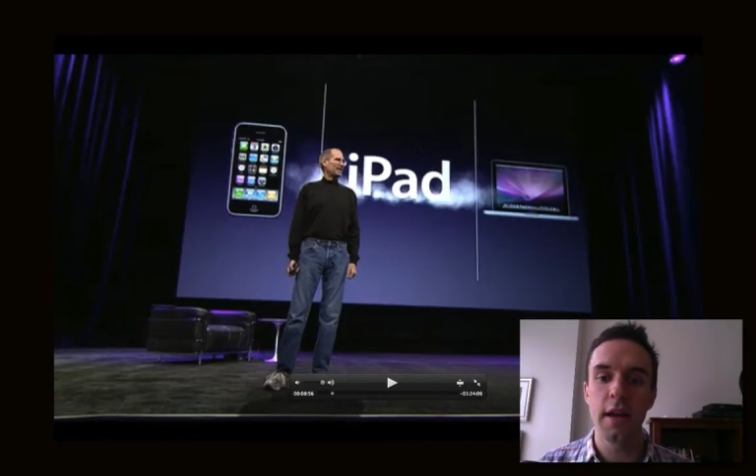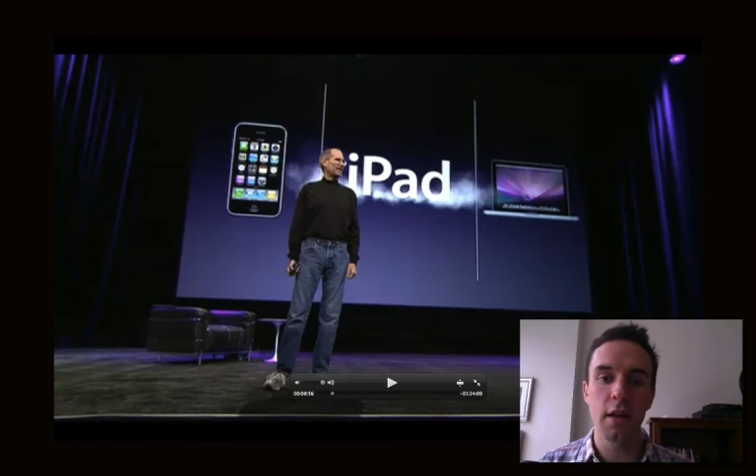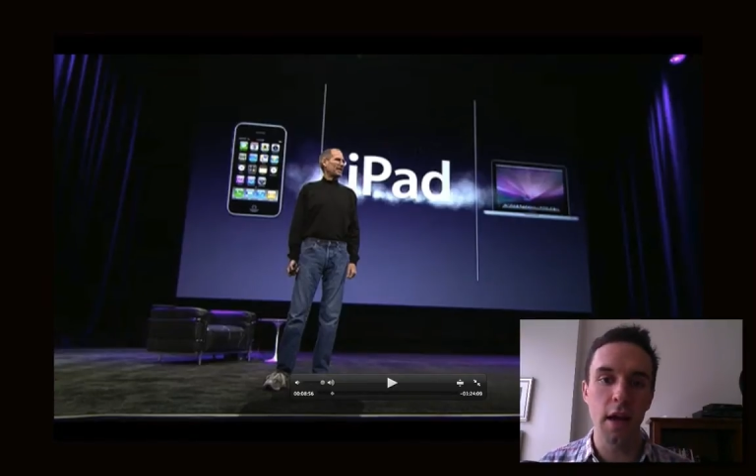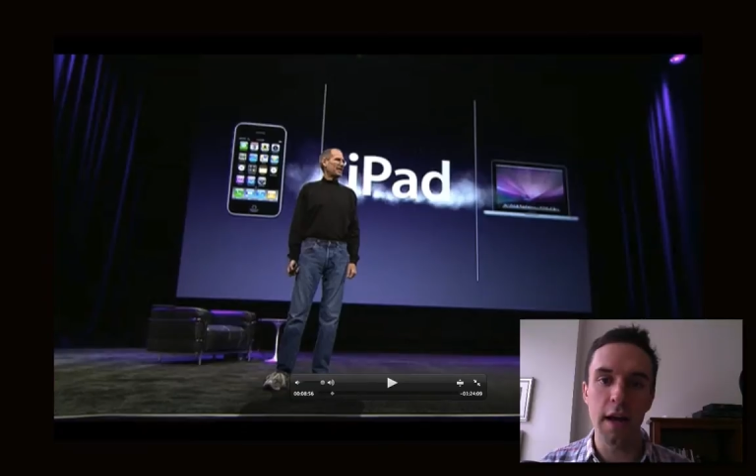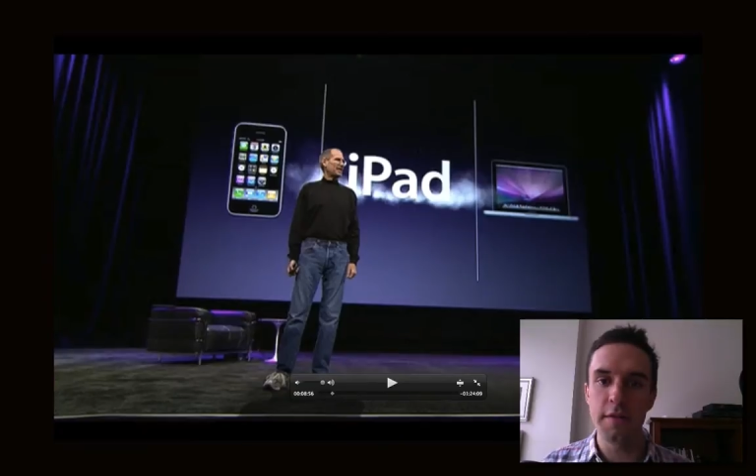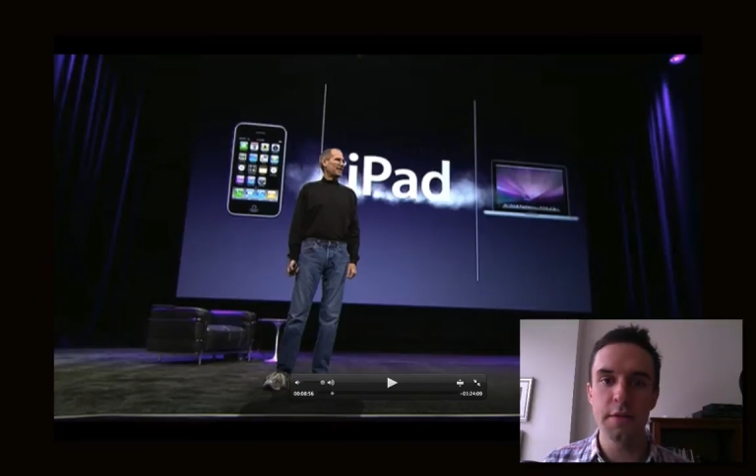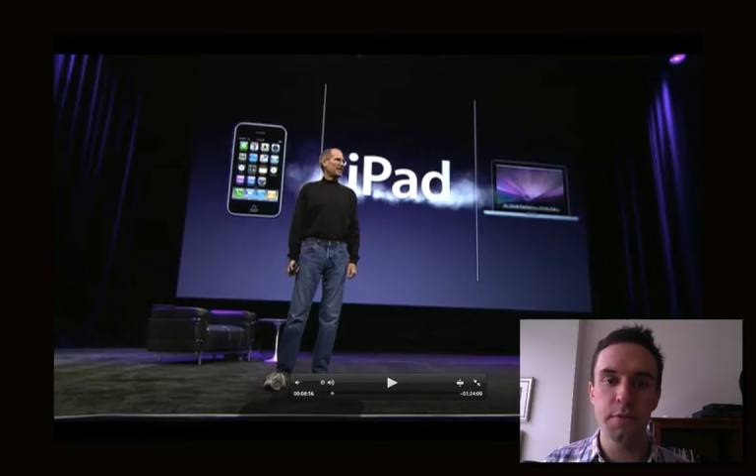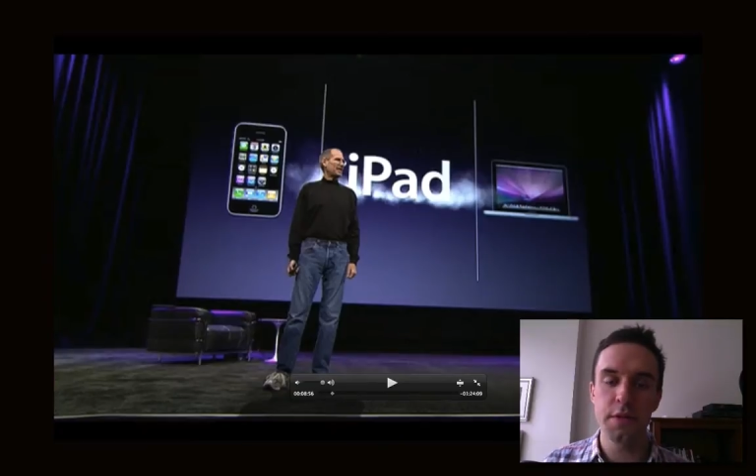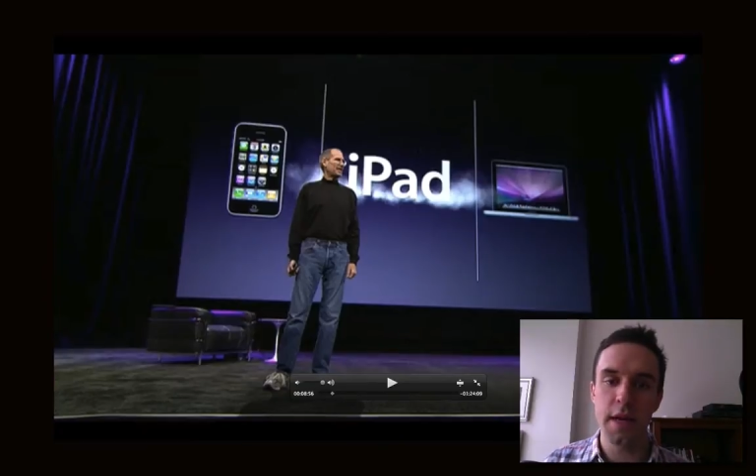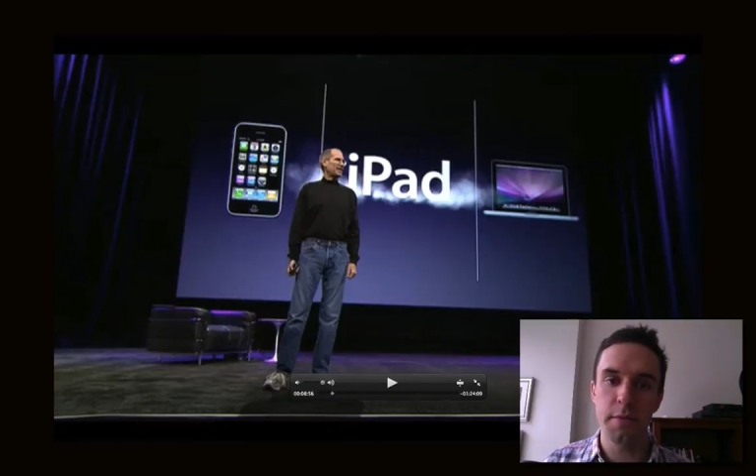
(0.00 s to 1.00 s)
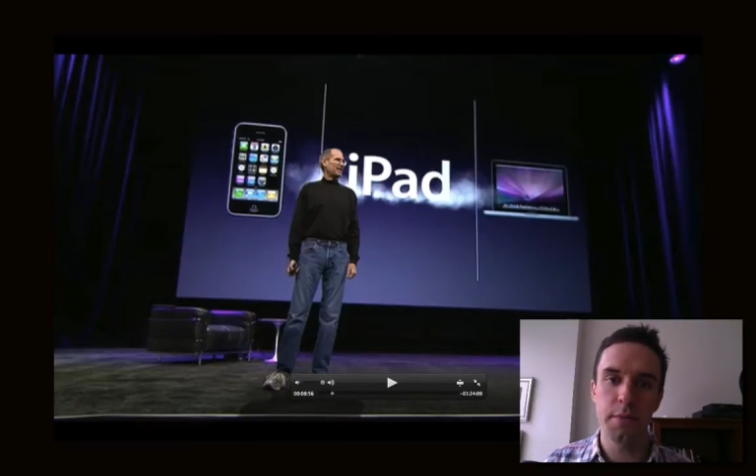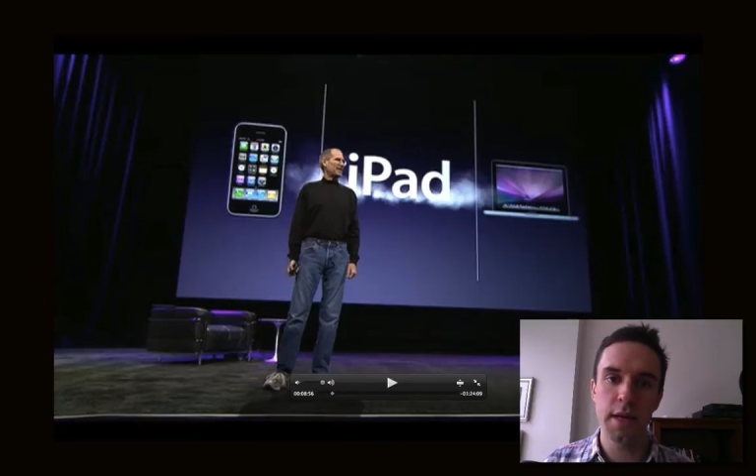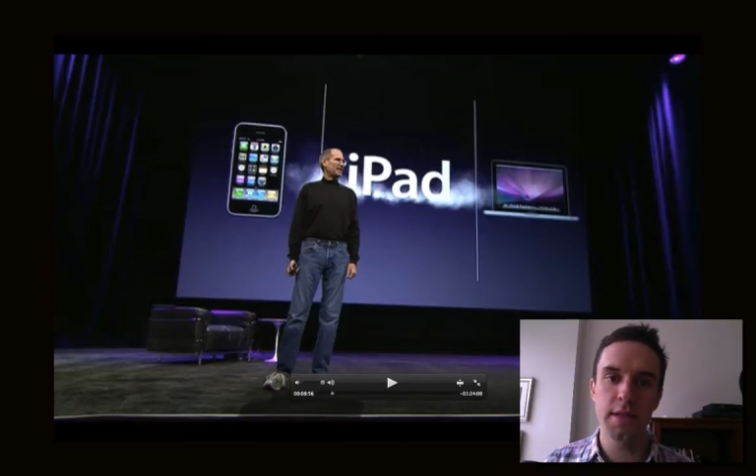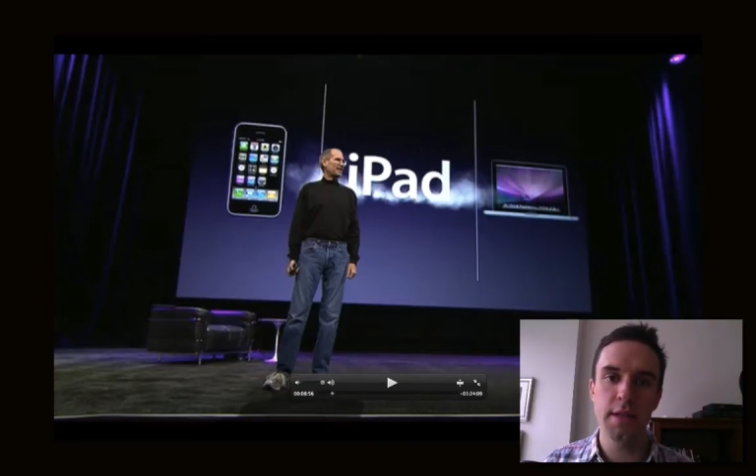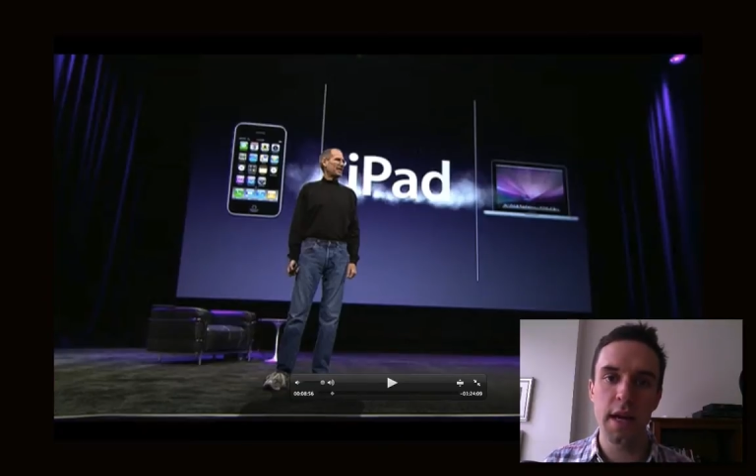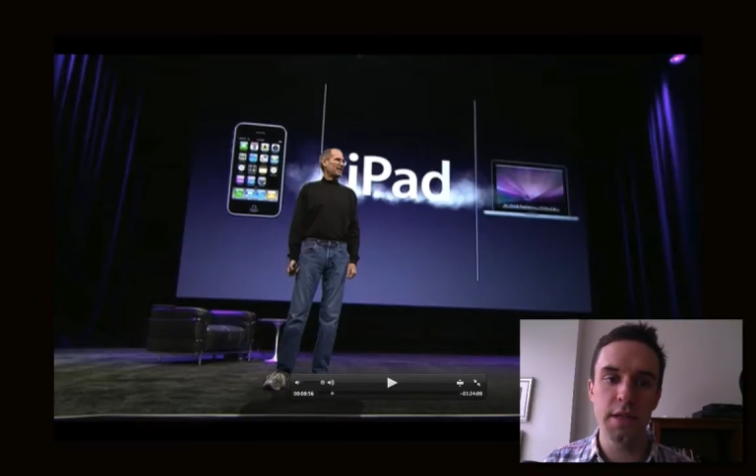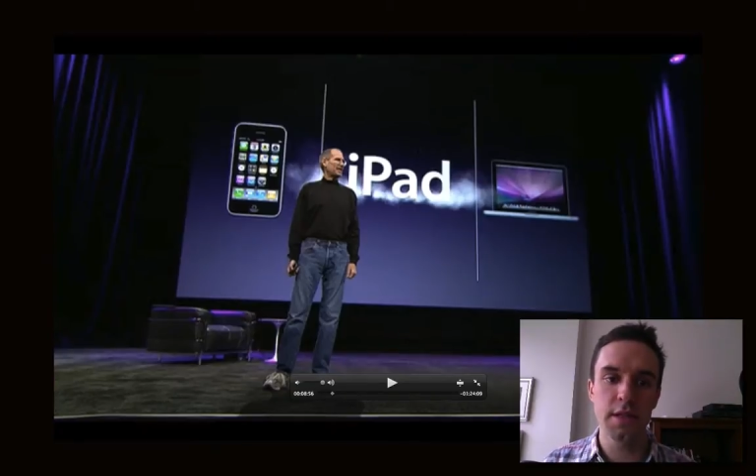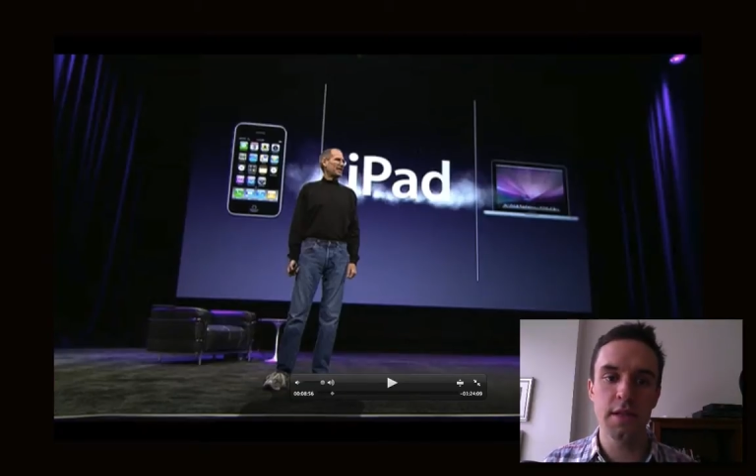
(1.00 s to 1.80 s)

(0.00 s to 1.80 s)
In a lot of his presentations,